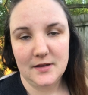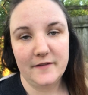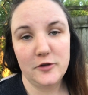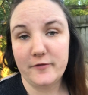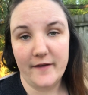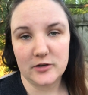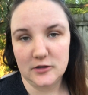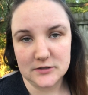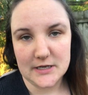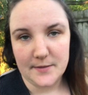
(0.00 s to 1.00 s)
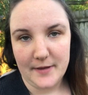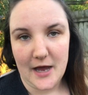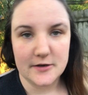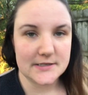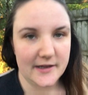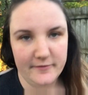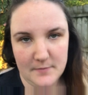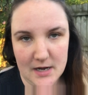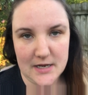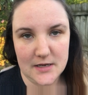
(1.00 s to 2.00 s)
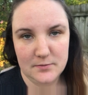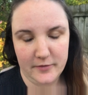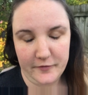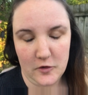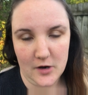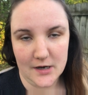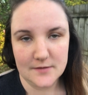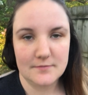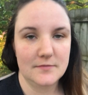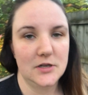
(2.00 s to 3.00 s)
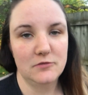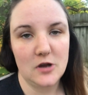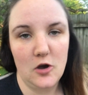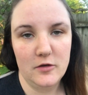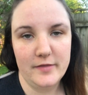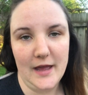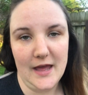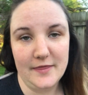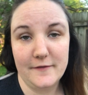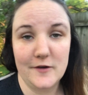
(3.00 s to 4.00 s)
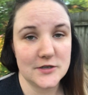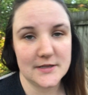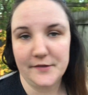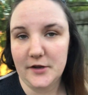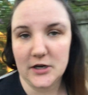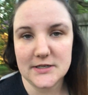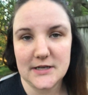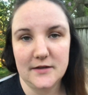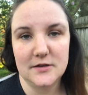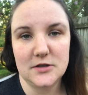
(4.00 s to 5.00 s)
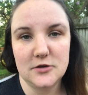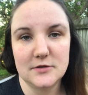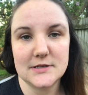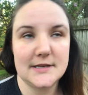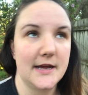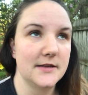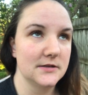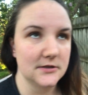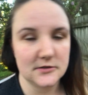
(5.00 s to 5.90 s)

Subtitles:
If you've ever looked up how to save money before, you know that the first thing they're going to tell you to do is cancel your